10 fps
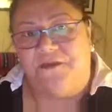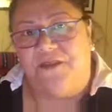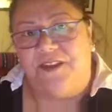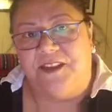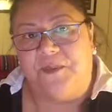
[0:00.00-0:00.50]

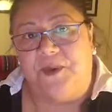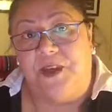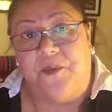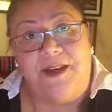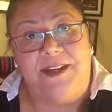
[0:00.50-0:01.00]
for this
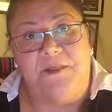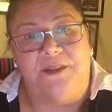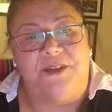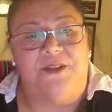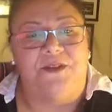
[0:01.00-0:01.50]
week, week
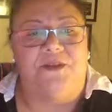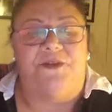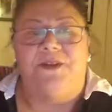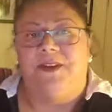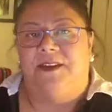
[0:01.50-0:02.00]
number two,